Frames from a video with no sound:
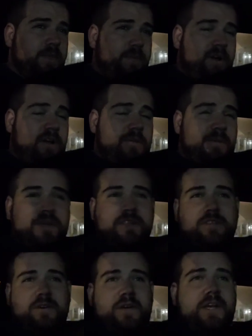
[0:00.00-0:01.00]
by all
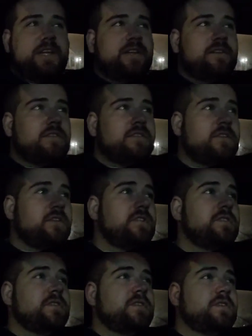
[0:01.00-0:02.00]
means, go ahead
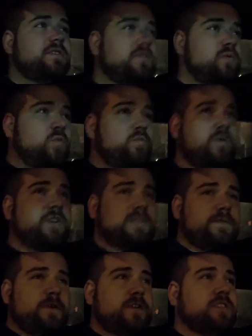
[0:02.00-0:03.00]
and
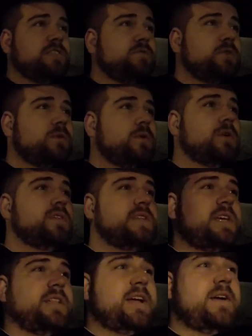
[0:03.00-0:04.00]
risk versus reward.
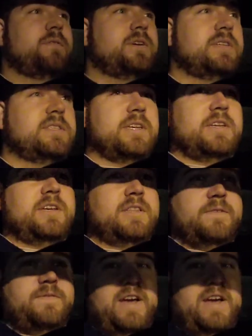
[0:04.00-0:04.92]
Take that risk and get the